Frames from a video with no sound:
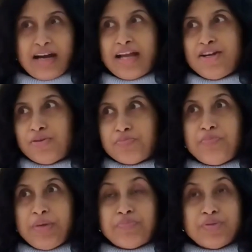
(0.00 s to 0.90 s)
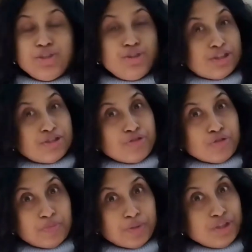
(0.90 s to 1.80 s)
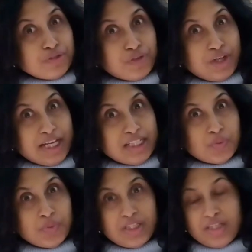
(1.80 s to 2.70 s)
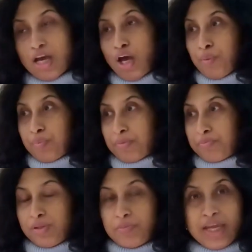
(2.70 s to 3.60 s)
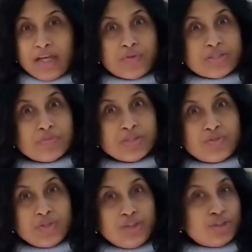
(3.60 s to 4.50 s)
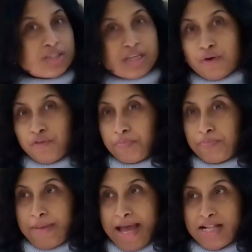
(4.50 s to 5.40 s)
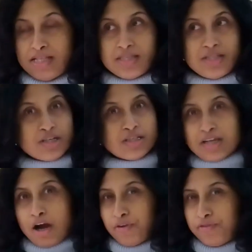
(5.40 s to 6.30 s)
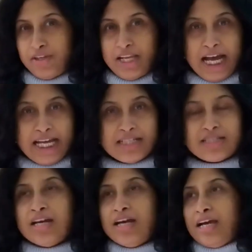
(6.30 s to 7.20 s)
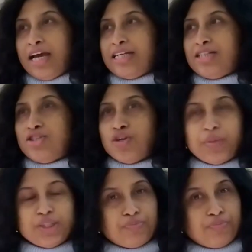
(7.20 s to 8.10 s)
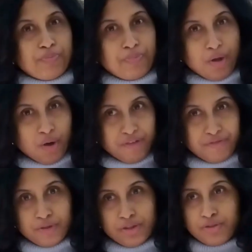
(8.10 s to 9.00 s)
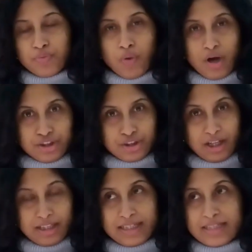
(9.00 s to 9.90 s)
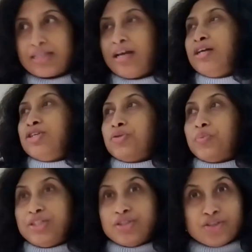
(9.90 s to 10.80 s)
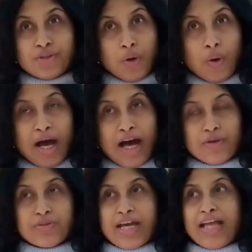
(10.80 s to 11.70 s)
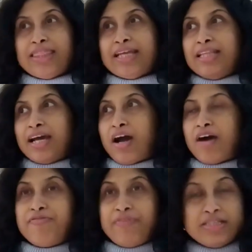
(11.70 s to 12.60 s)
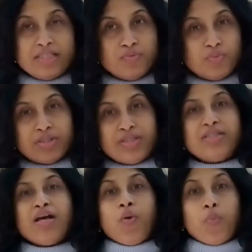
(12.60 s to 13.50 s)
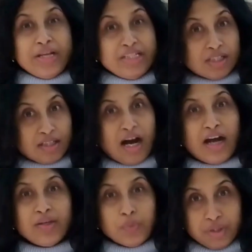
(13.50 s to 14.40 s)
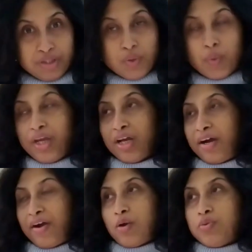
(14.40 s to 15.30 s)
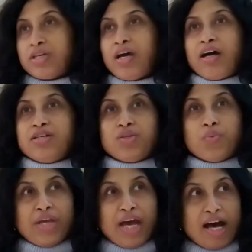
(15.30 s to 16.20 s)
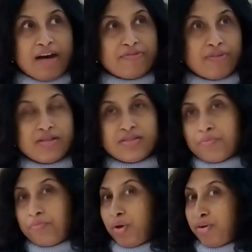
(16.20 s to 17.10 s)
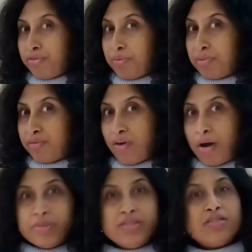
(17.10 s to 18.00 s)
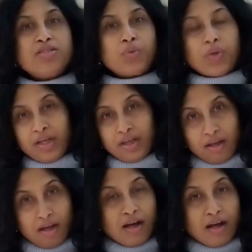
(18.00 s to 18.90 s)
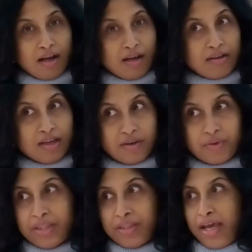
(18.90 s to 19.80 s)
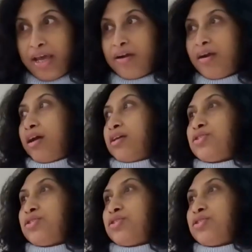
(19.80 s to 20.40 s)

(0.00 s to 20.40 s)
And people share so much of creativity. People make Christmas tree just out of bells, just out of lights. It's so much beautiful to watch all this. So we just go out, and then there are festivals, winter carnivals going around. So we have some beautiful performances going here and there.